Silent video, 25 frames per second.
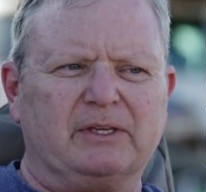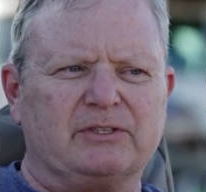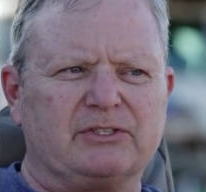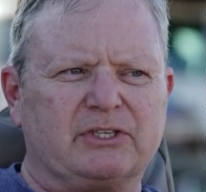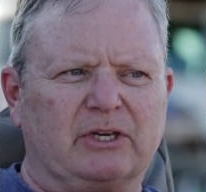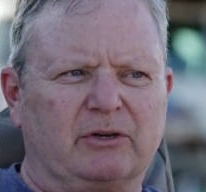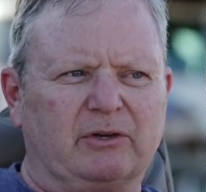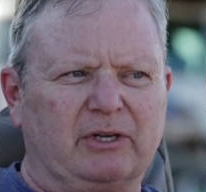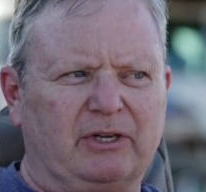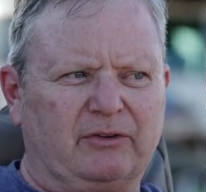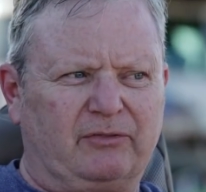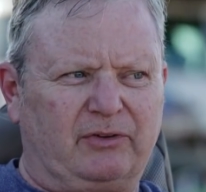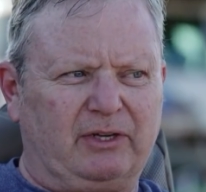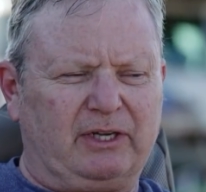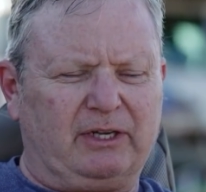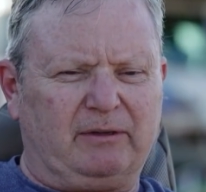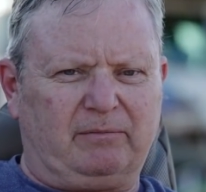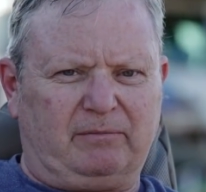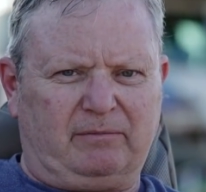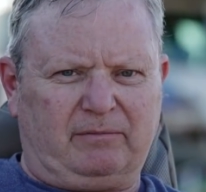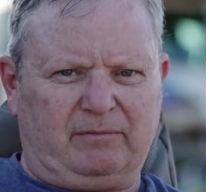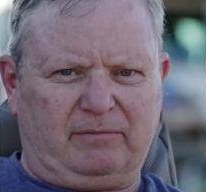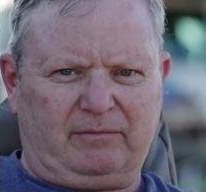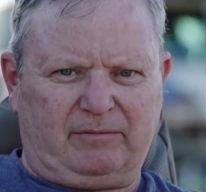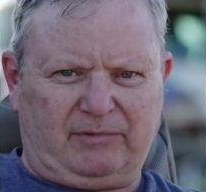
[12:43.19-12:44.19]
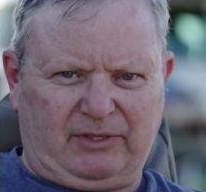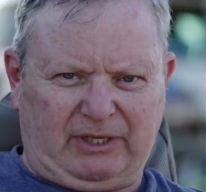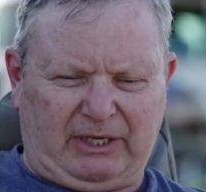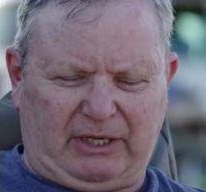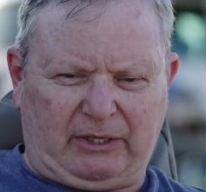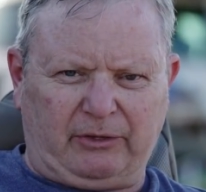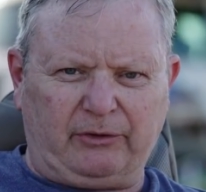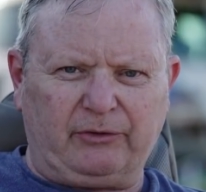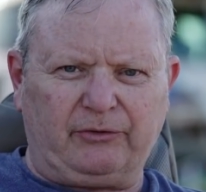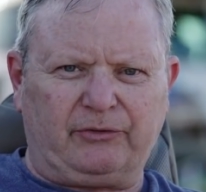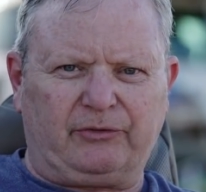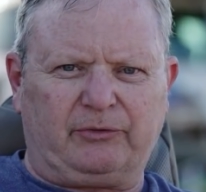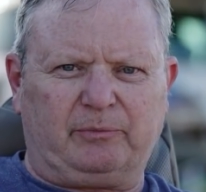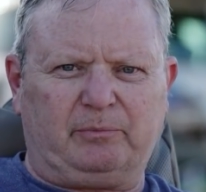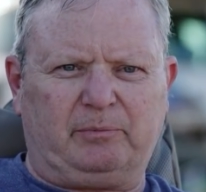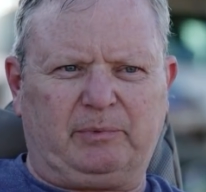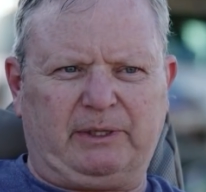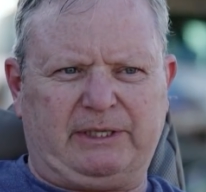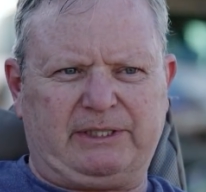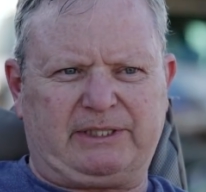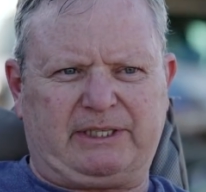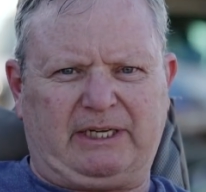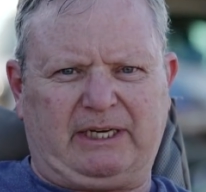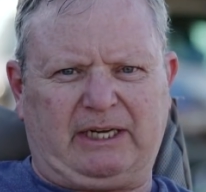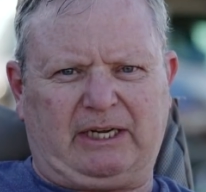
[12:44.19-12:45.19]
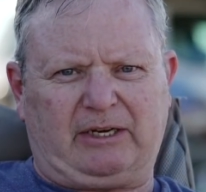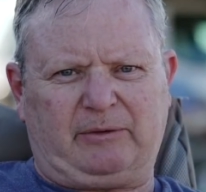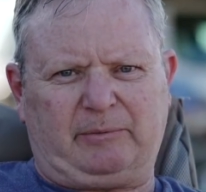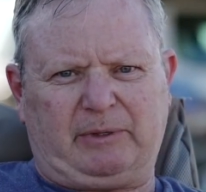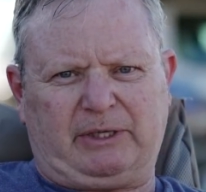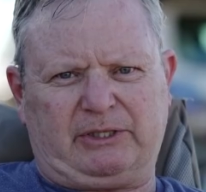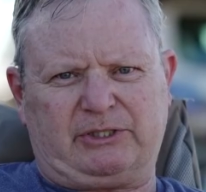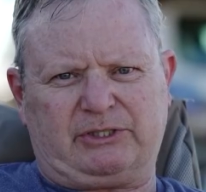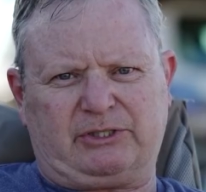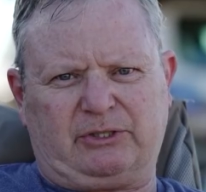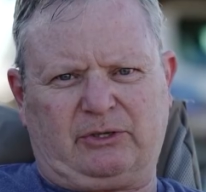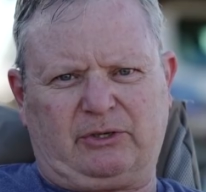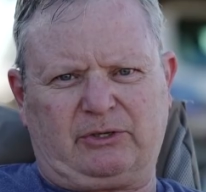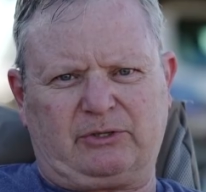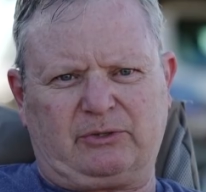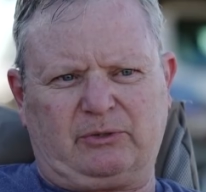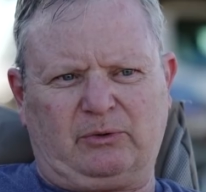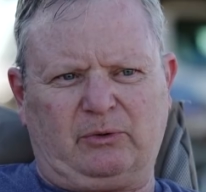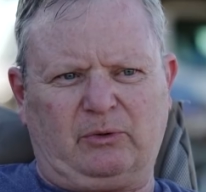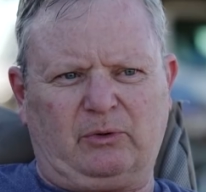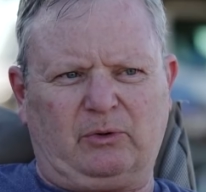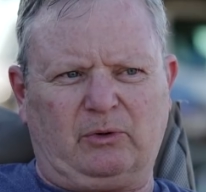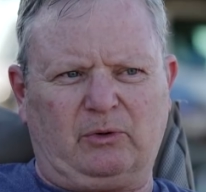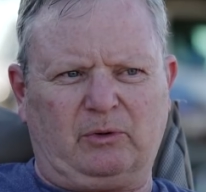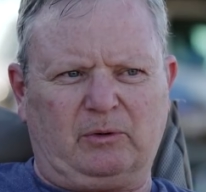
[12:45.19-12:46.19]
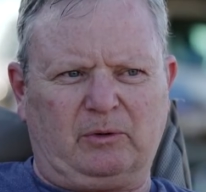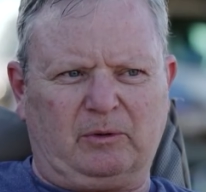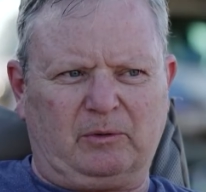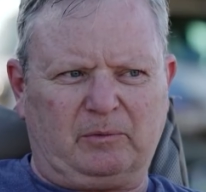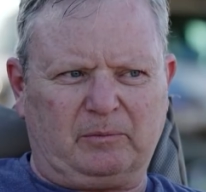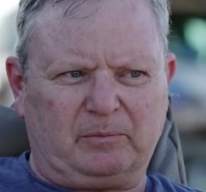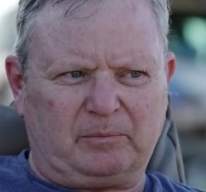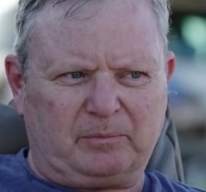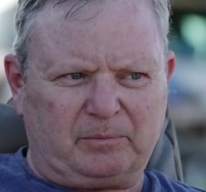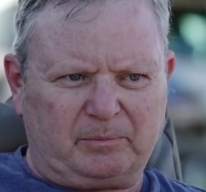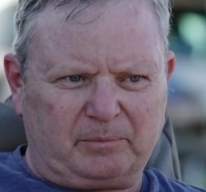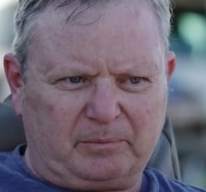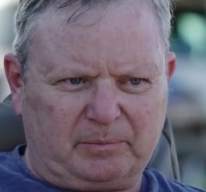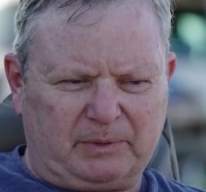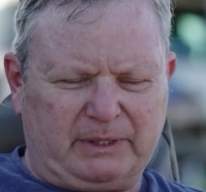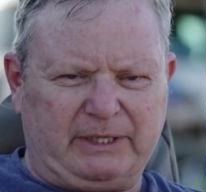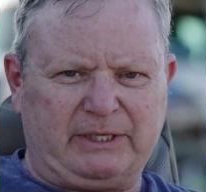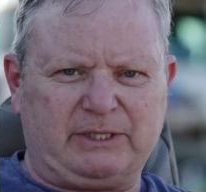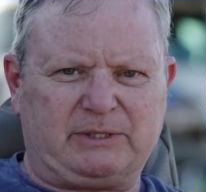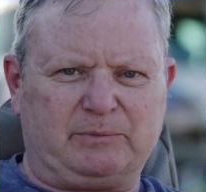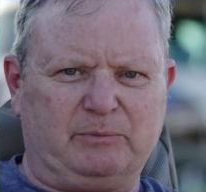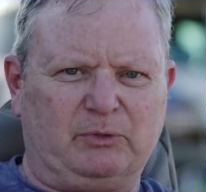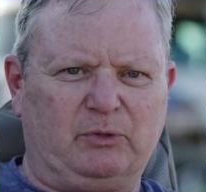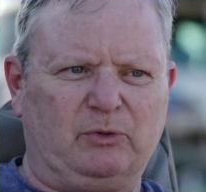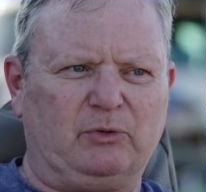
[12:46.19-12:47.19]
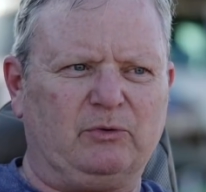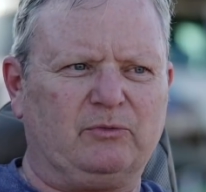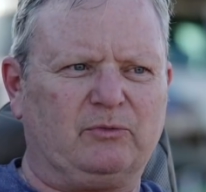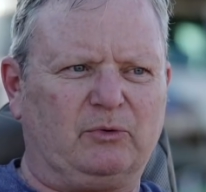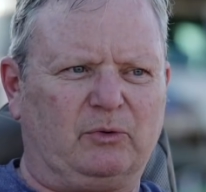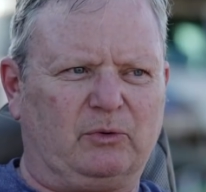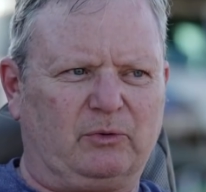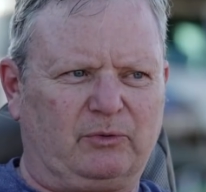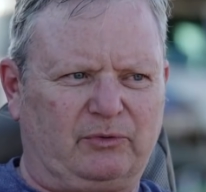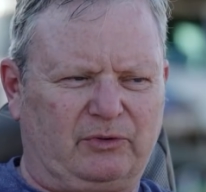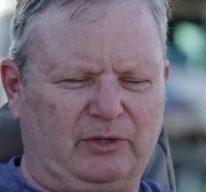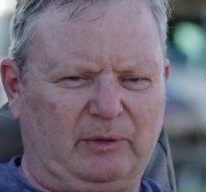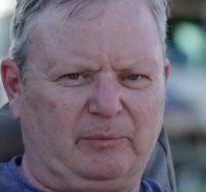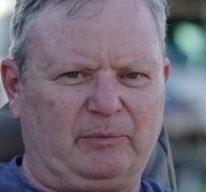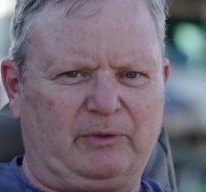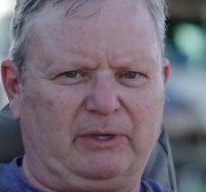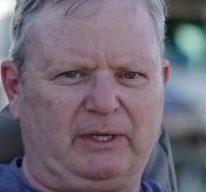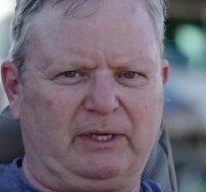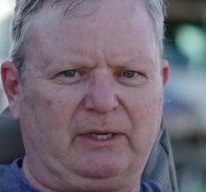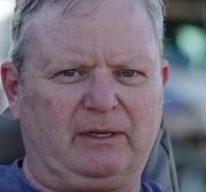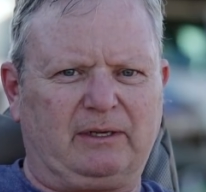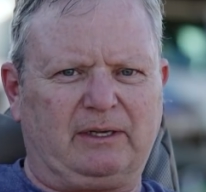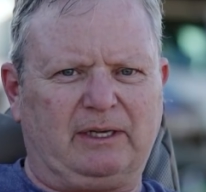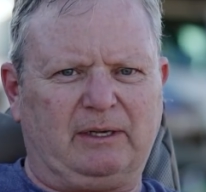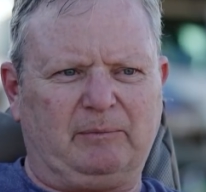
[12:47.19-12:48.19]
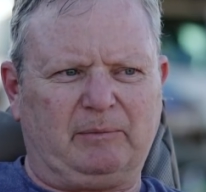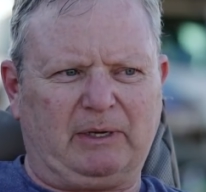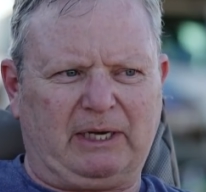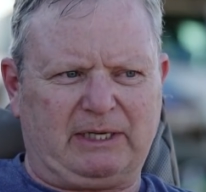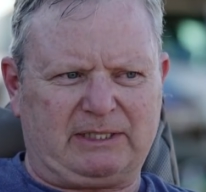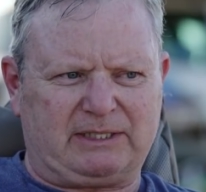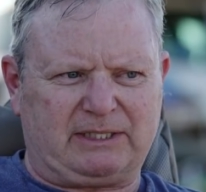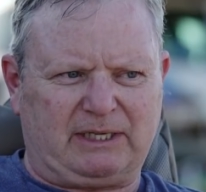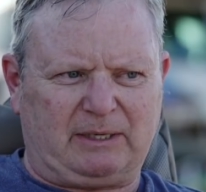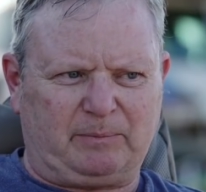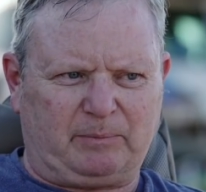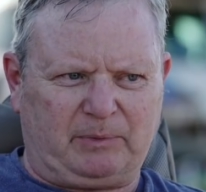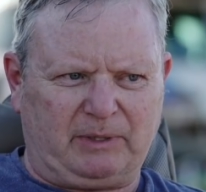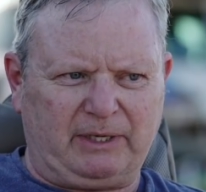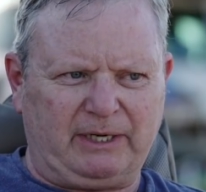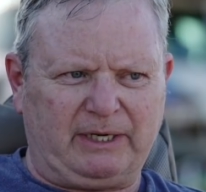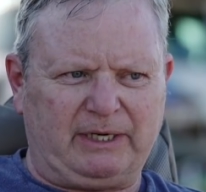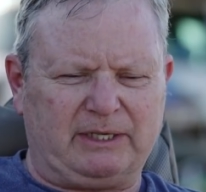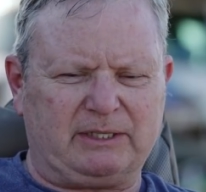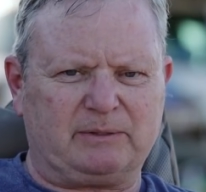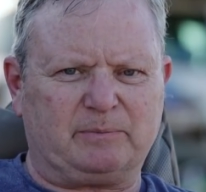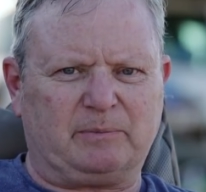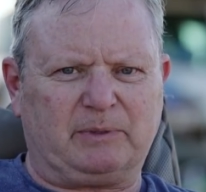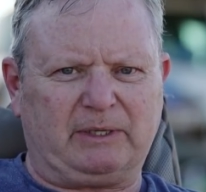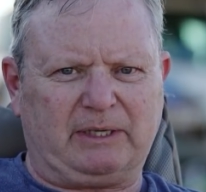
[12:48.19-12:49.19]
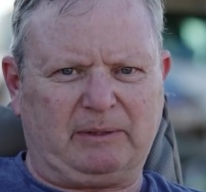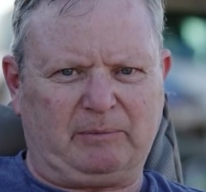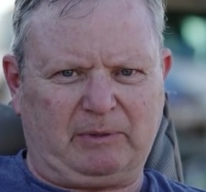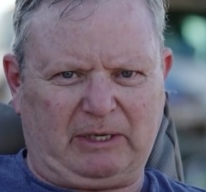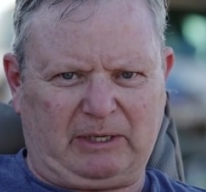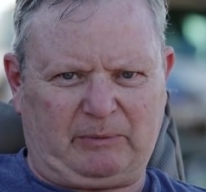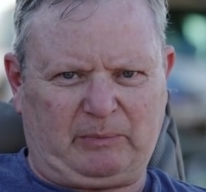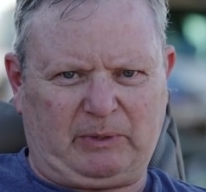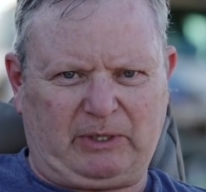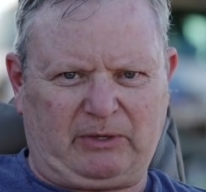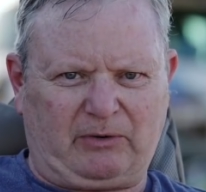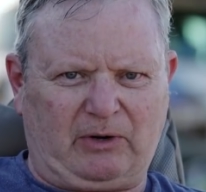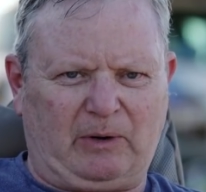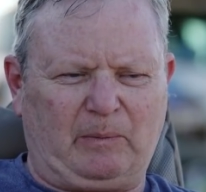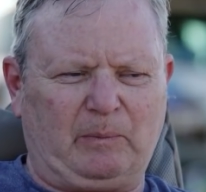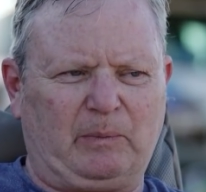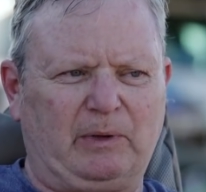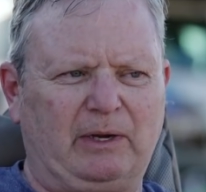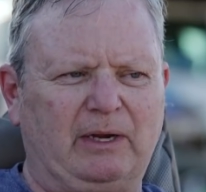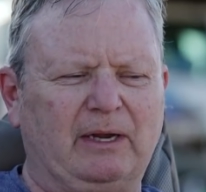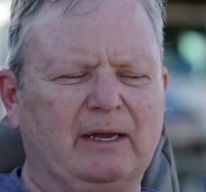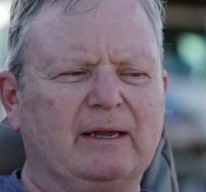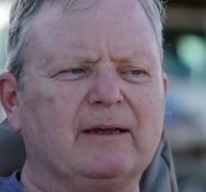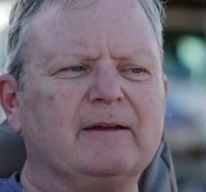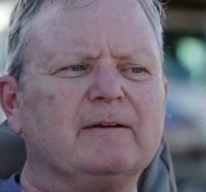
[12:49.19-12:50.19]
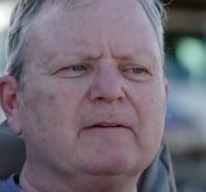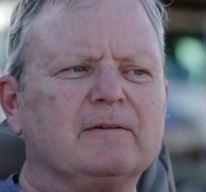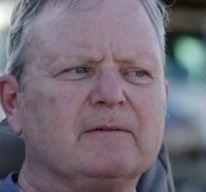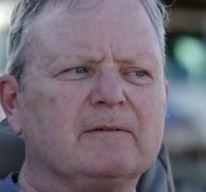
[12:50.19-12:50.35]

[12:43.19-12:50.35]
So if he yells, please get out of my shot, or please move, or something, he might say please, but he might be grumpy.